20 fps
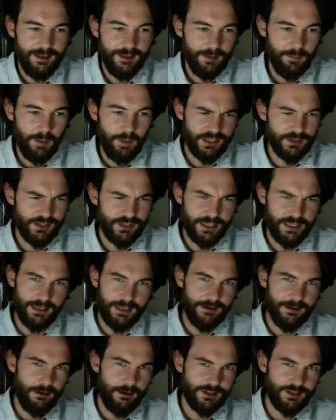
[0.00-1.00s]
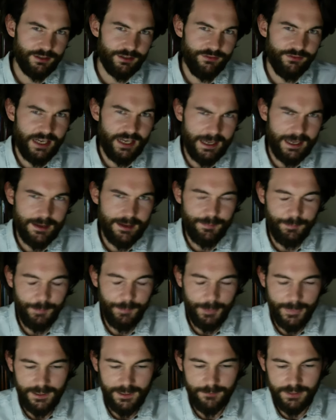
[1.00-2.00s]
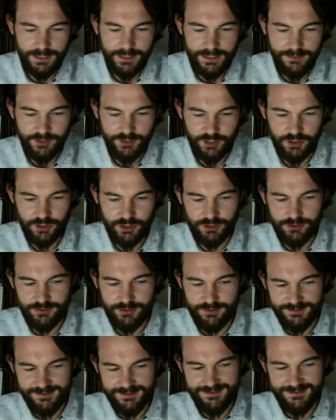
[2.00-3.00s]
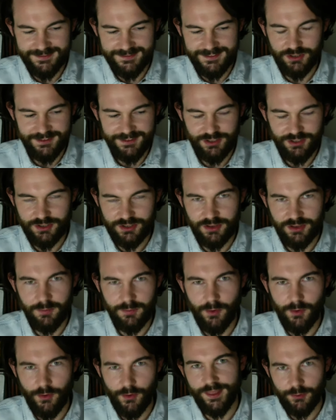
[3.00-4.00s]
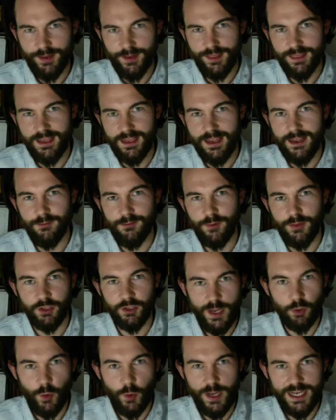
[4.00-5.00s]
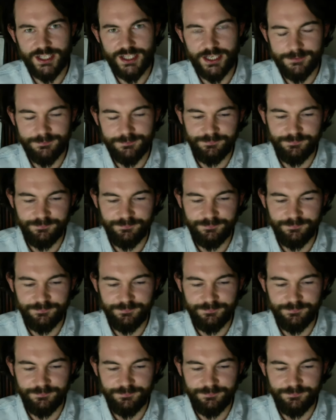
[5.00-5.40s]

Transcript: Bosnia Herzegovina, I believe, just on the border with Croatia.